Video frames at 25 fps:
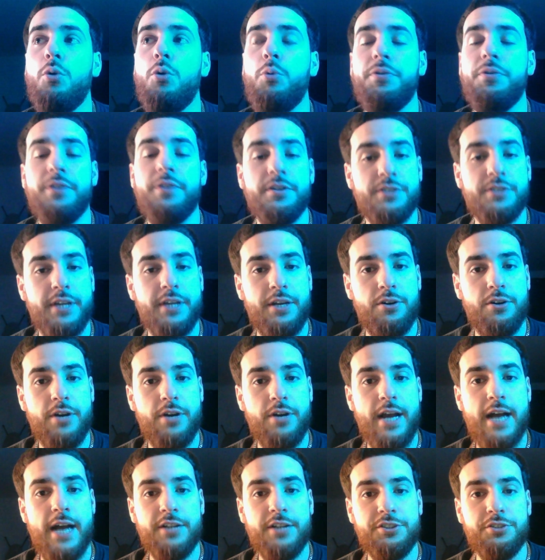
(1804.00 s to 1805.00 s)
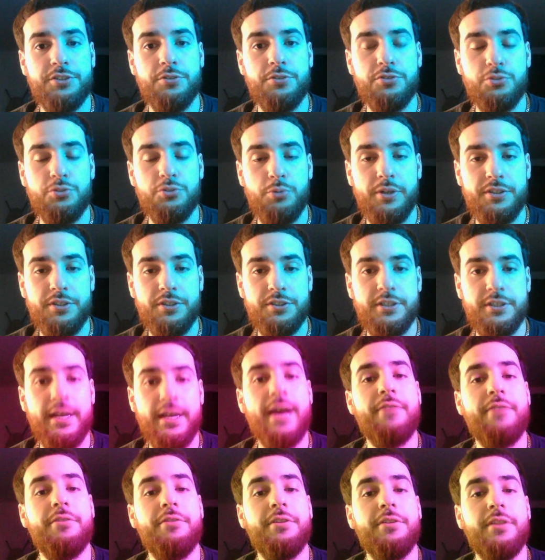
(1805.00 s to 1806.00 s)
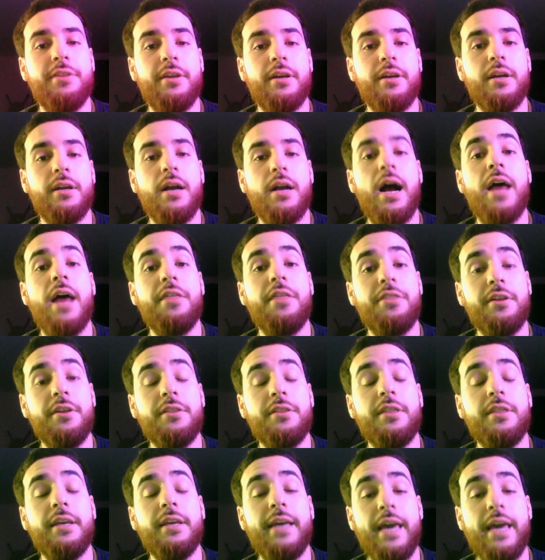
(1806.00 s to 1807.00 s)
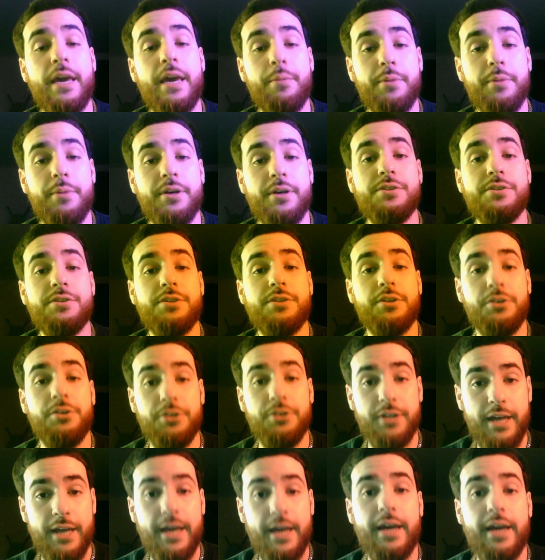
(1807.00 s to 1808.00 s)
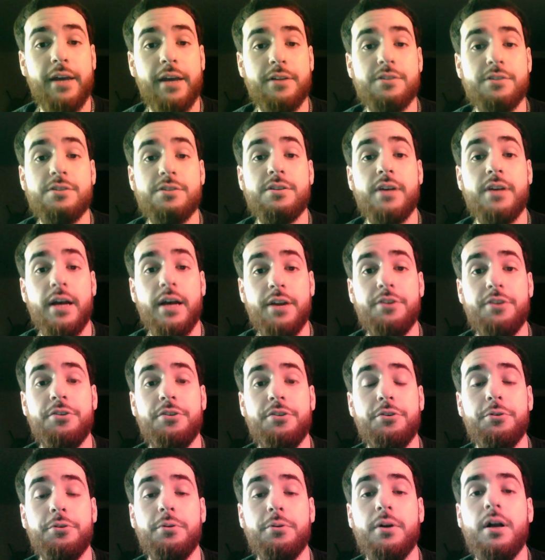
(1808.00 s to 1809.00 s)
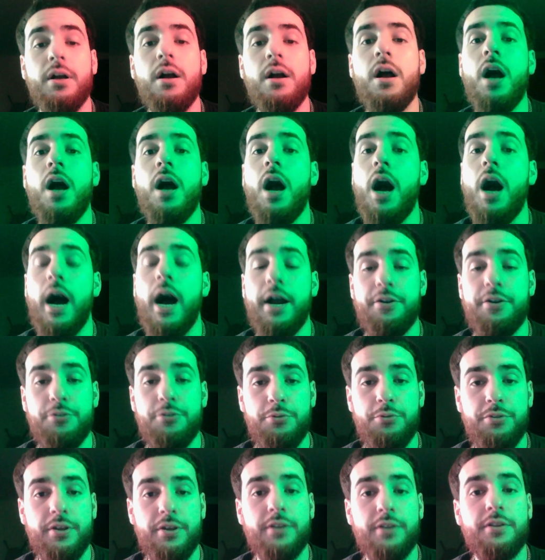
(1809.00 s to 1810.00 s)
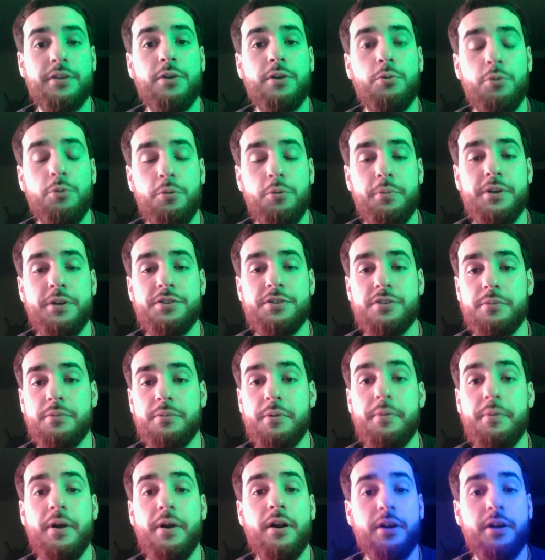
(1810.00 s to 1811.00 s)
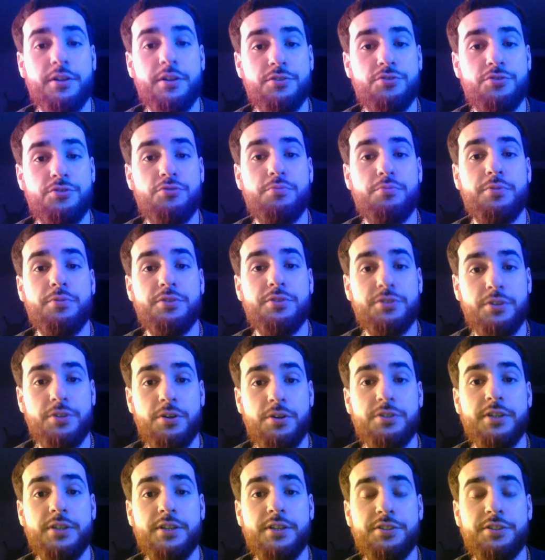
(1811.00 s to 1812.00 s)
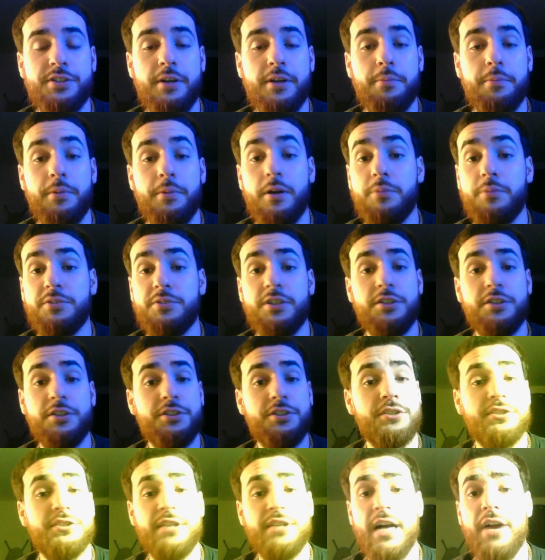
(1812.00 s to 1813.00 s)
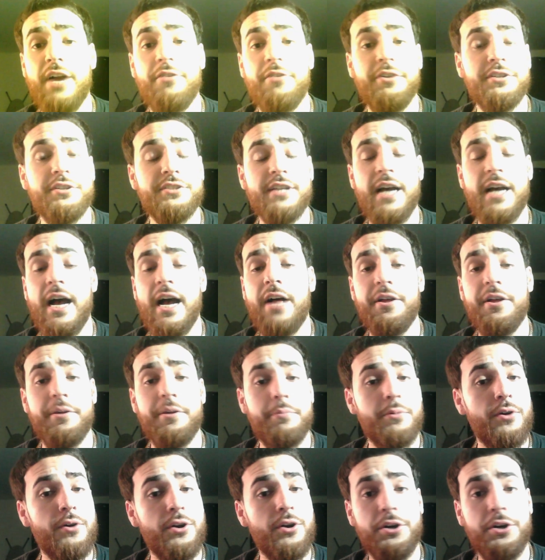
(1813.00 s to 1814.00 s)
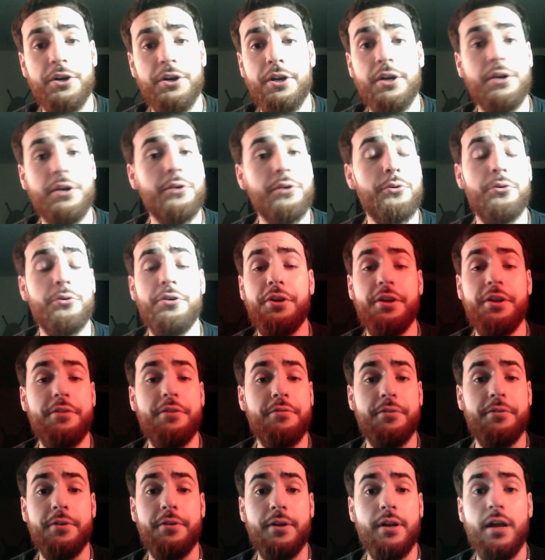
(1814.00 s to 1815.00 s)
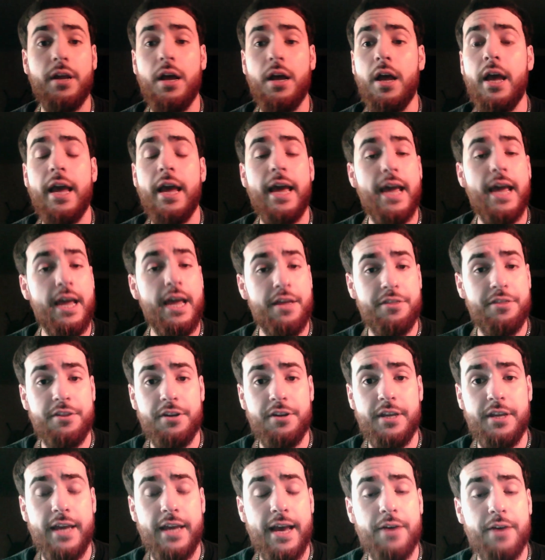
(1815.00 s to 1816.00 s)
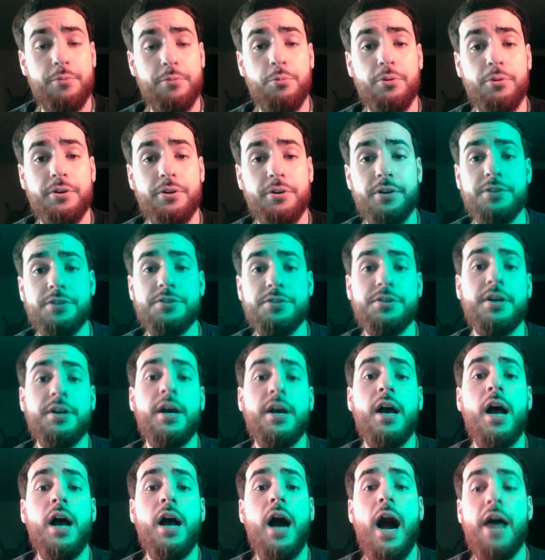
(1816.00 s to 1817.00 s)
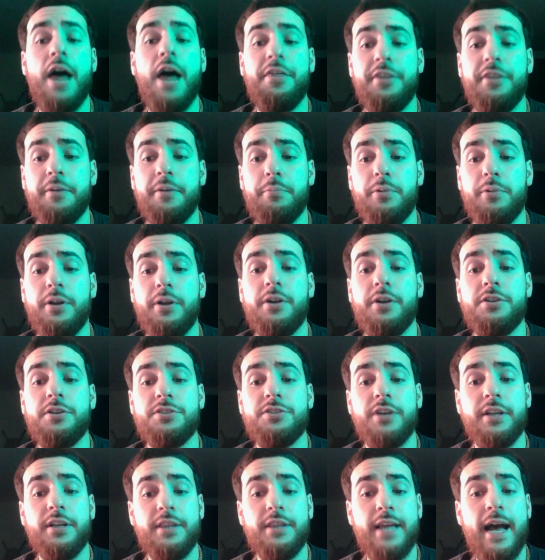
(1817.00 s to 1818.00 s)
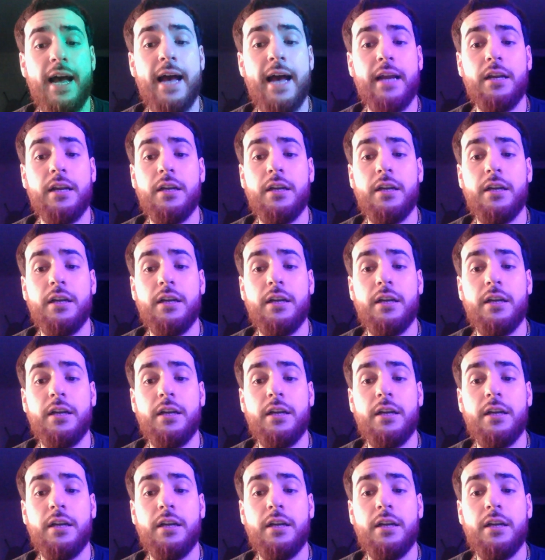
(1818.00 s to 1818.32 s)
this international twist to everything, I think the game is in good hands. I do. I do think there will be some American superstars that step up, such as Tyrese Halliburton or even Anthony Edwards. I think players like that